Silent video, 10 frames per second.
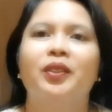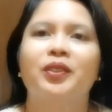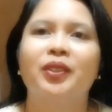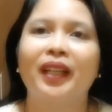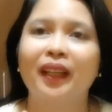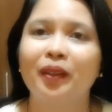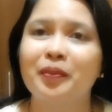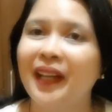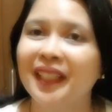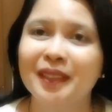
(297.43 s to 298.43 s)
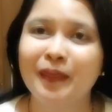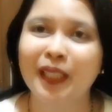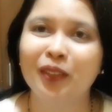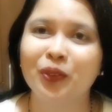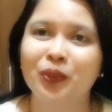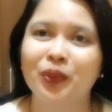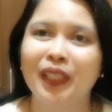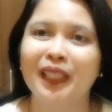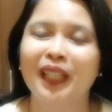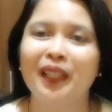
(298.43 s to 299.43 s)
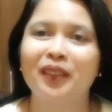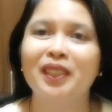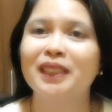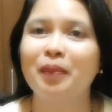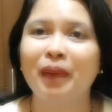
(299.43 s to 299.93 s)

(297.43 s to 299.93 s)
So I hope guys may natutunan kayo sa